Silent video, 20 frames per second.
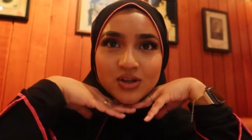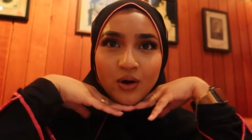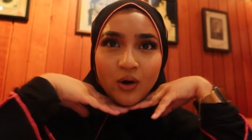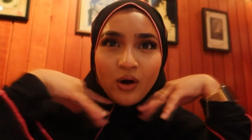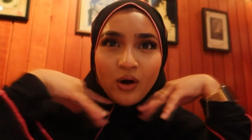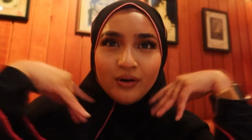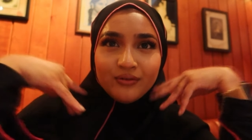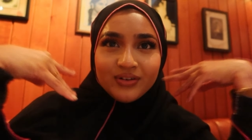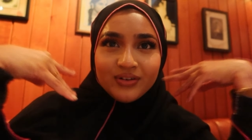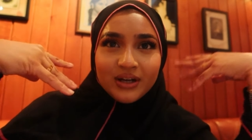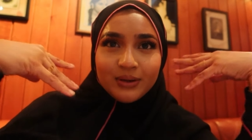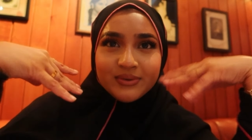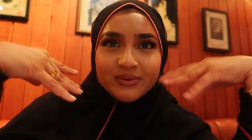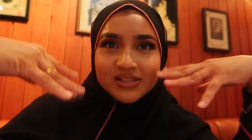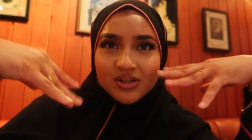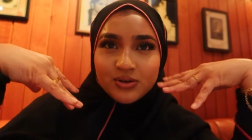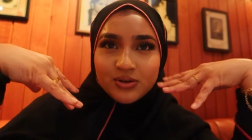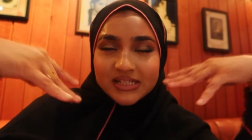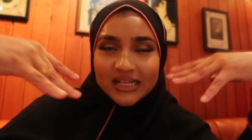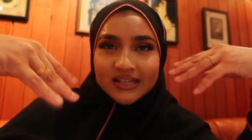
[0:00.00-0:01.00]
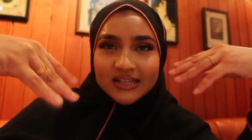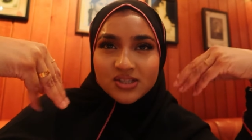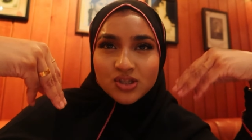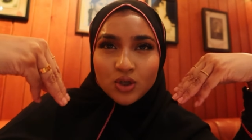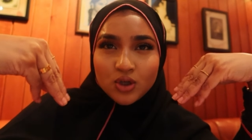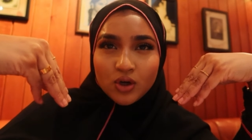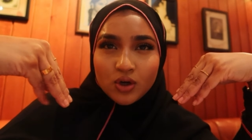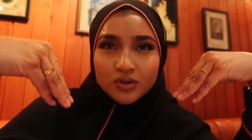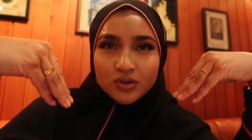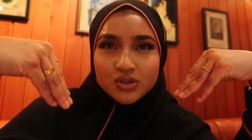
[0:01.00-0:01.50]
So hopefully, we don't take
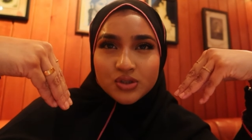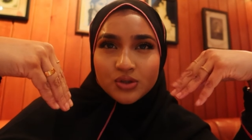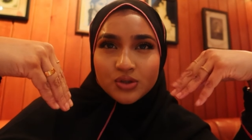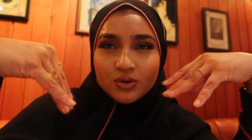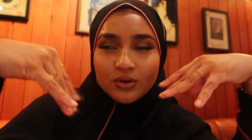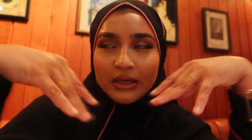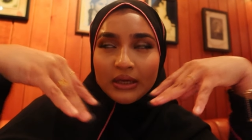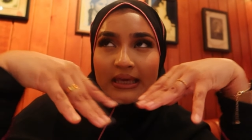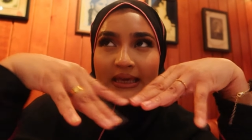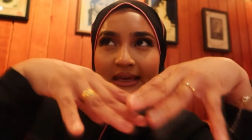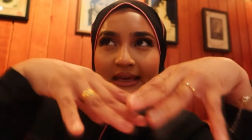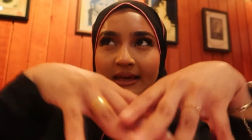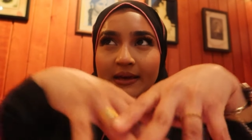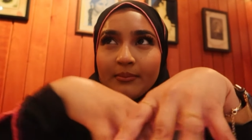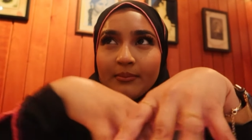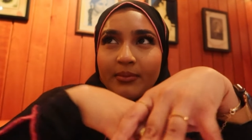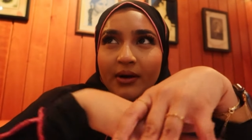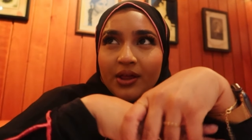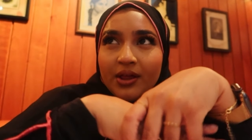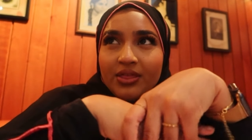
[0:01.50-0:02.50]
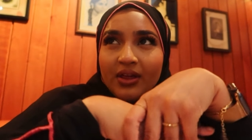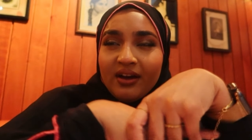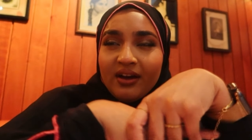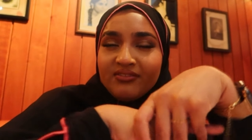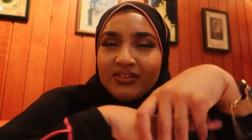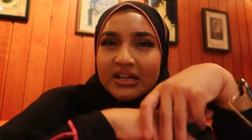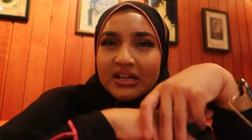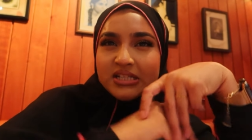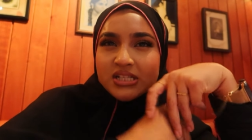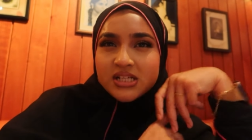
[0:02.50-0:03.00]
too long to eat, but the
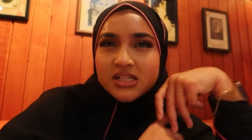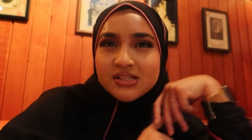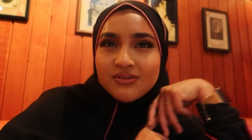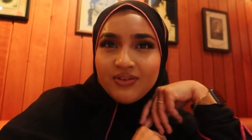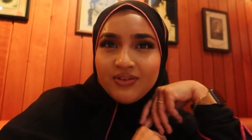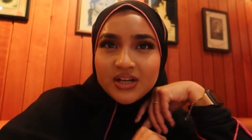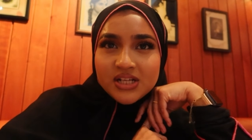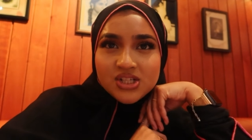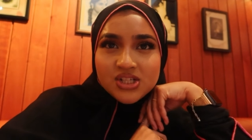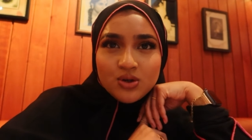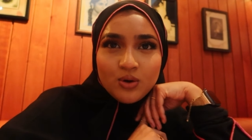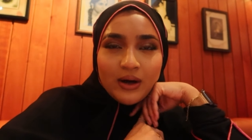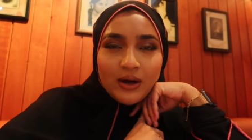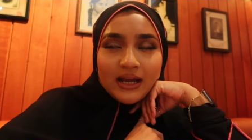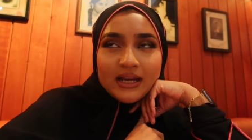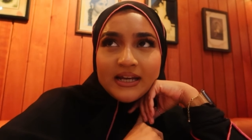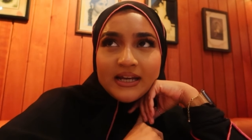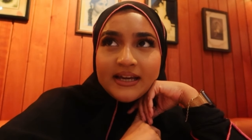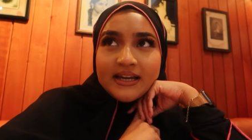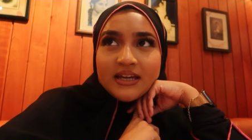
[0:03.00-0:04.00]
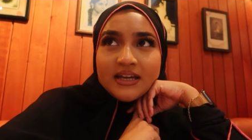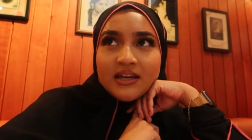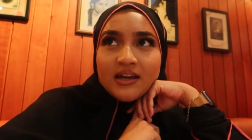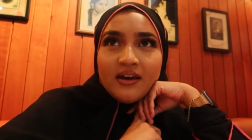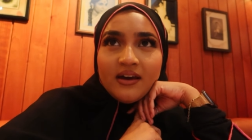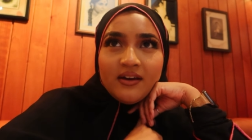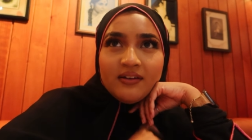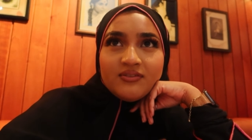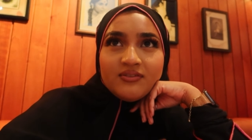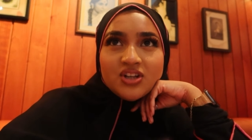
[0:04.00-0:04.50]
event does finish quite late.
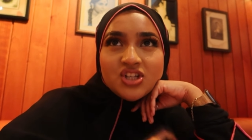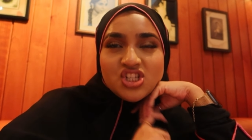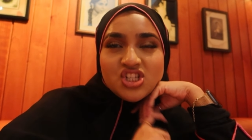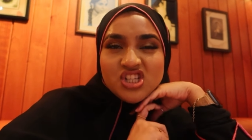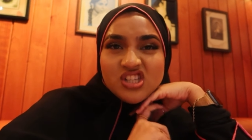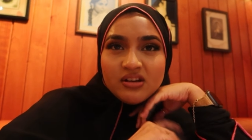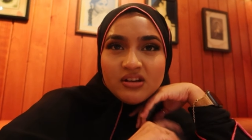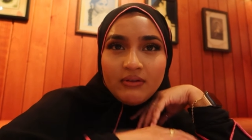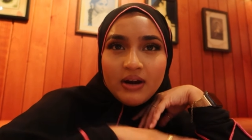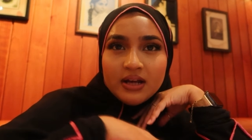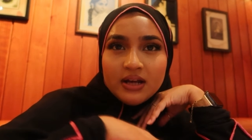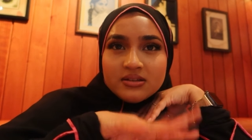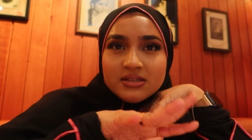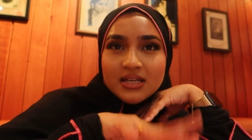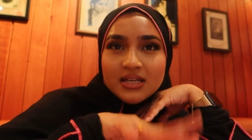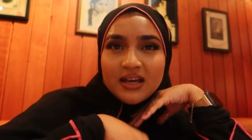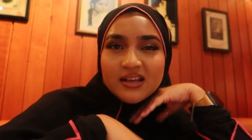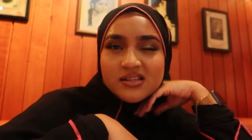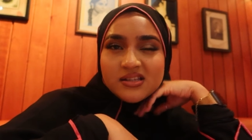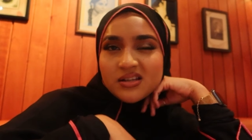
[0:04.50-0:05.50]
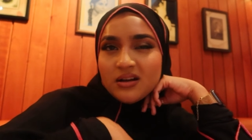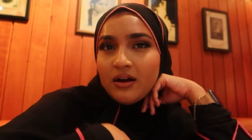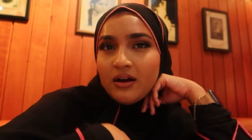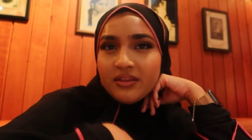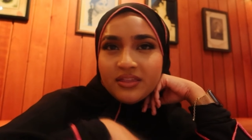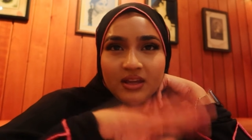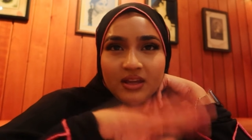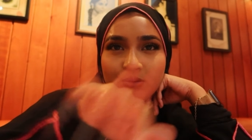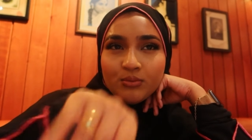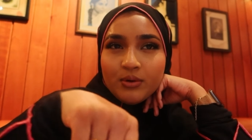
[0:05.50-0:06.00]
It finishes around 10, so I
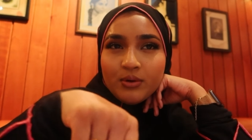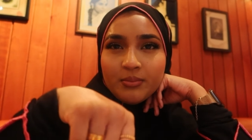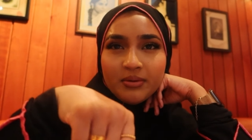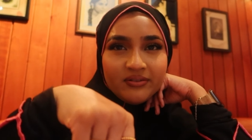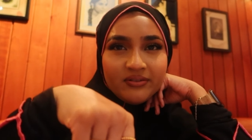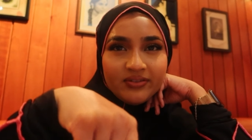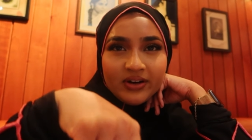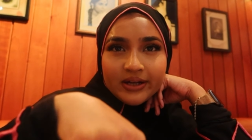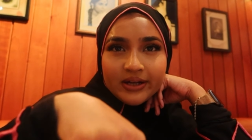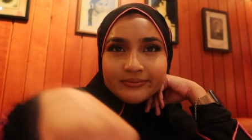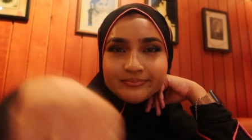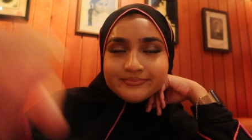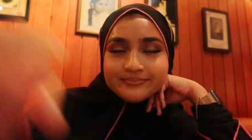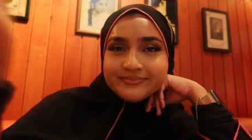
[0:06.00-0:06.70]
think we'll be fine.